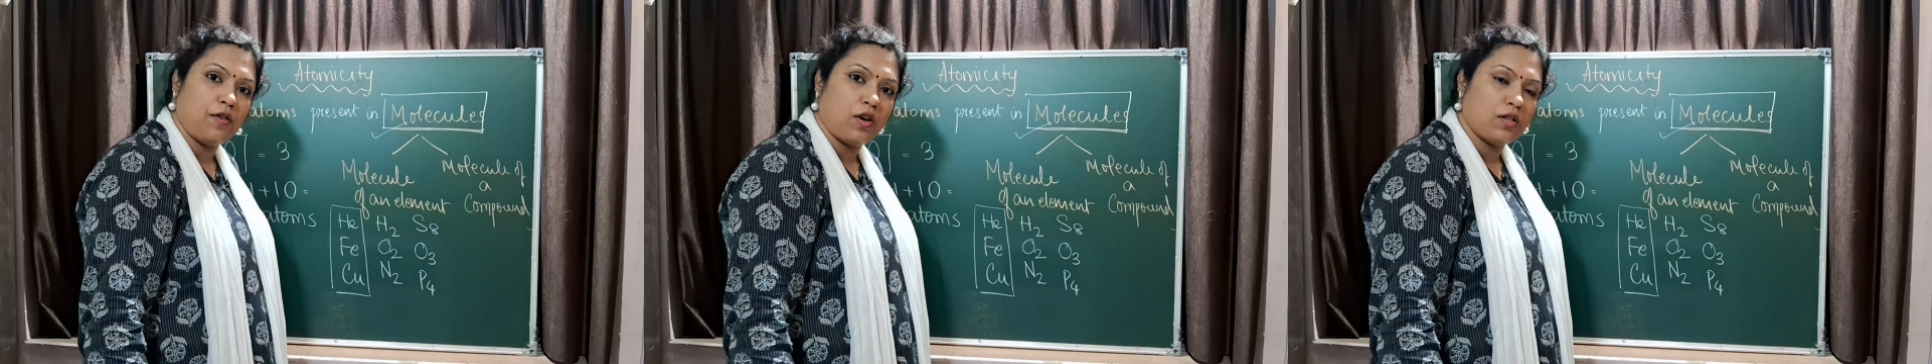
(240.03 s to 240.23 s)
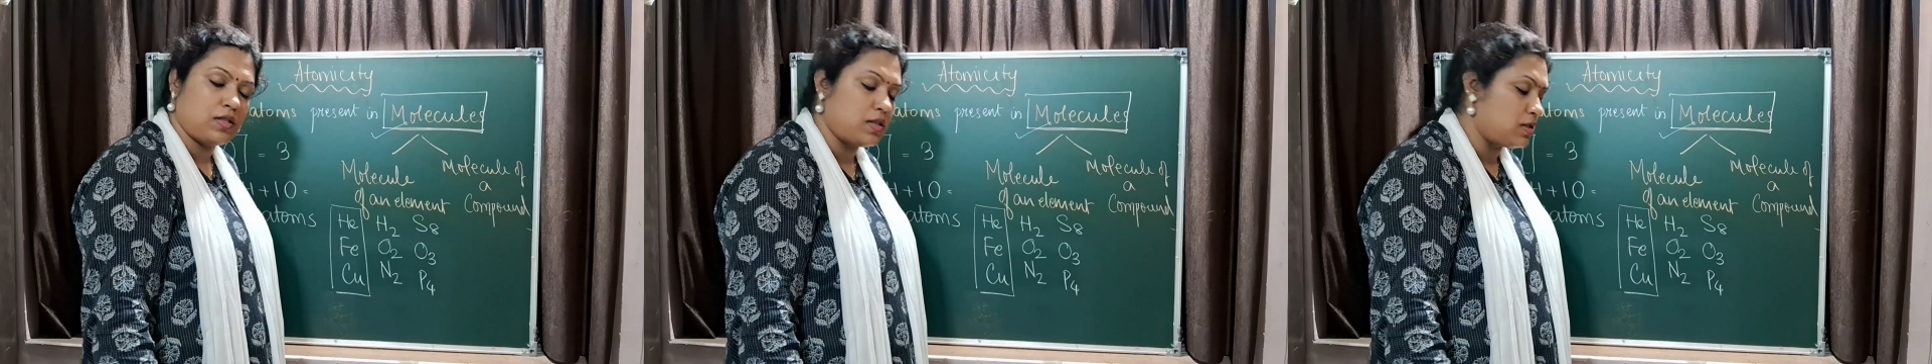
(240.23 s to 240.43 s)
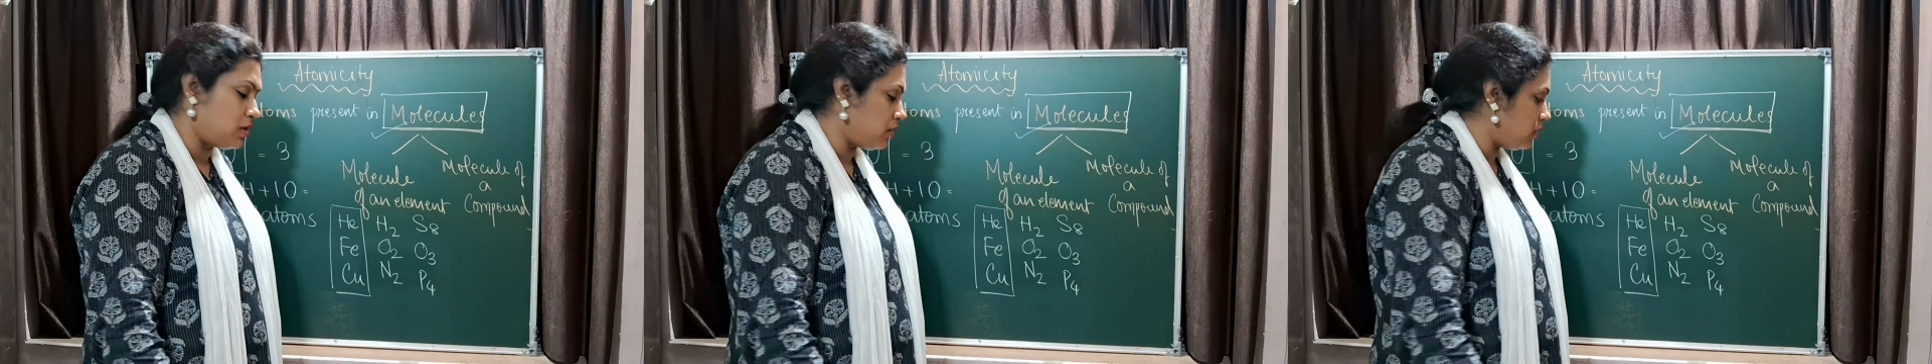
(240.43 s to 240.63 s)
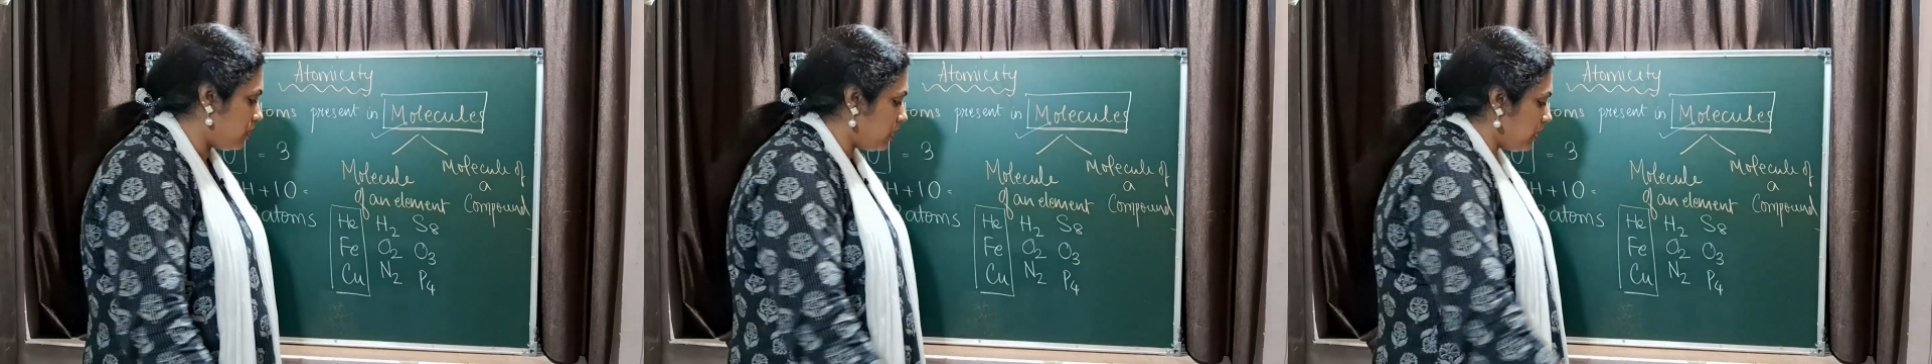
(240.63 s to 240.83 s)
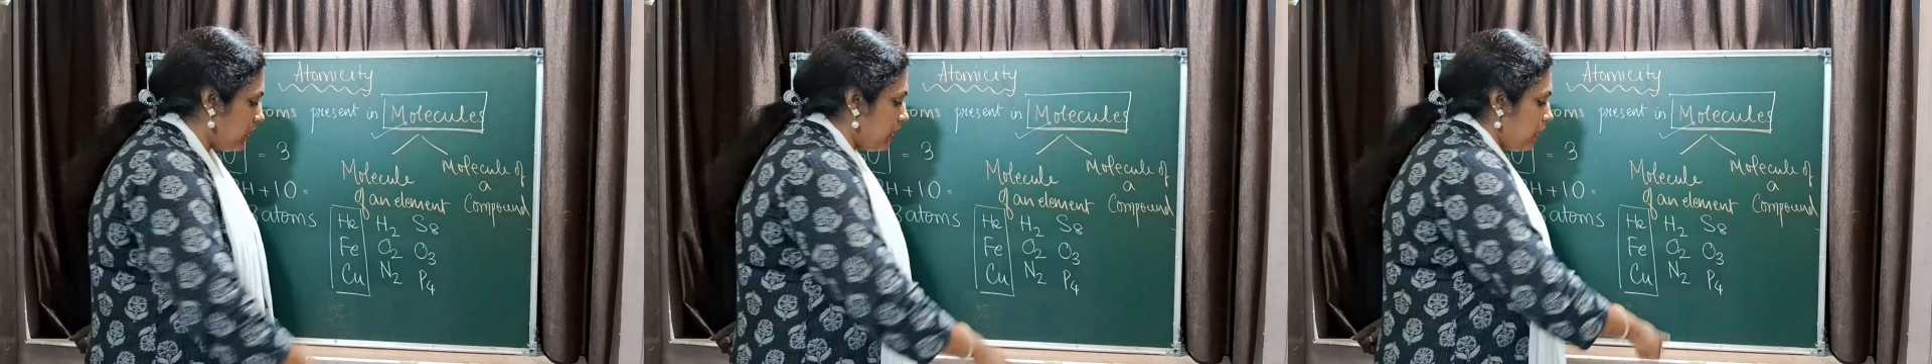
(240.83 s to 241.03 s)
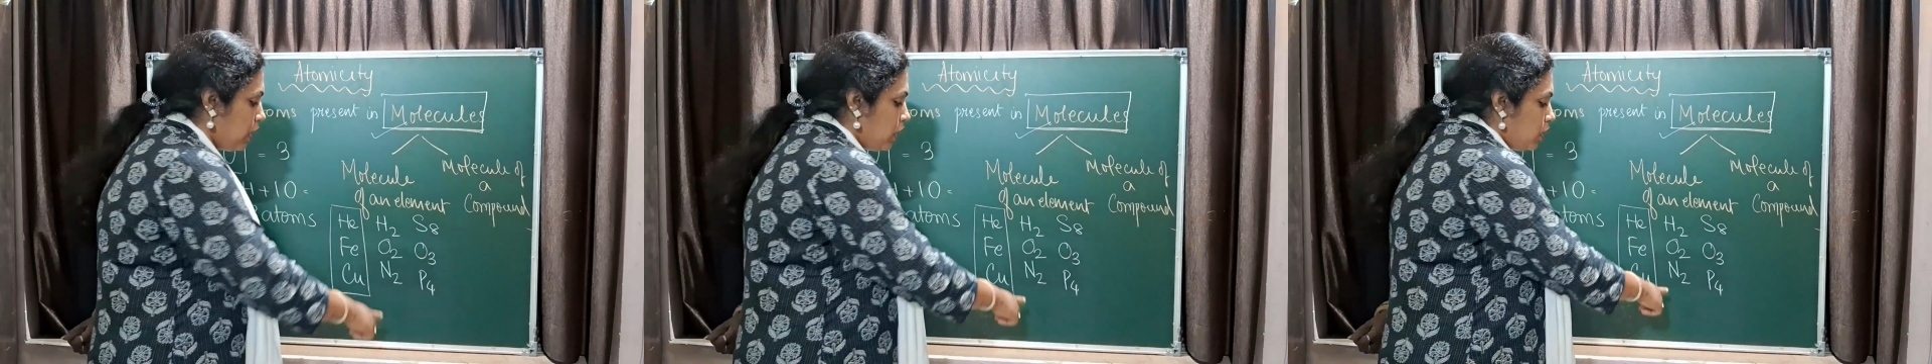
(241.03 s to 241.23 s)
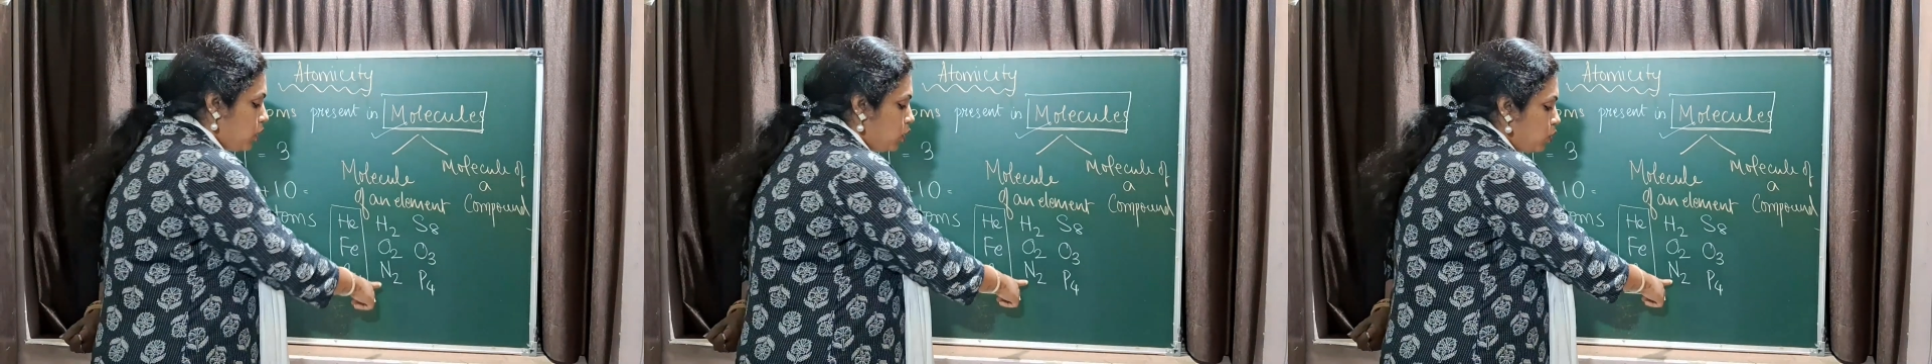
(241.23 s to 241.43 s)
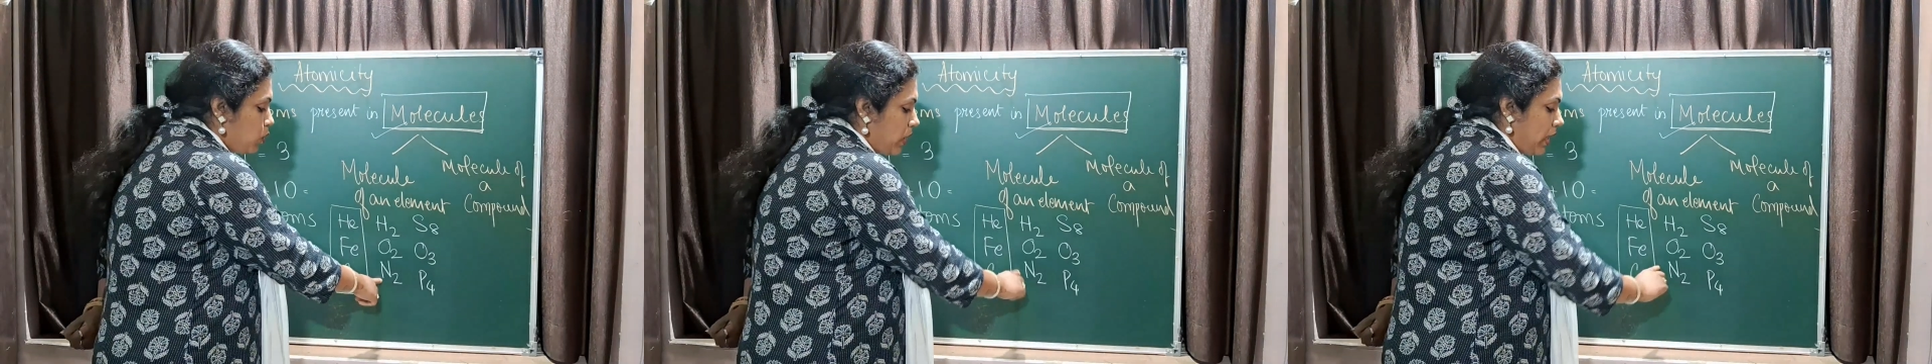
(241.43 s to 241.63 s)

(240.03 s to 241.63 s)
oxygen, 2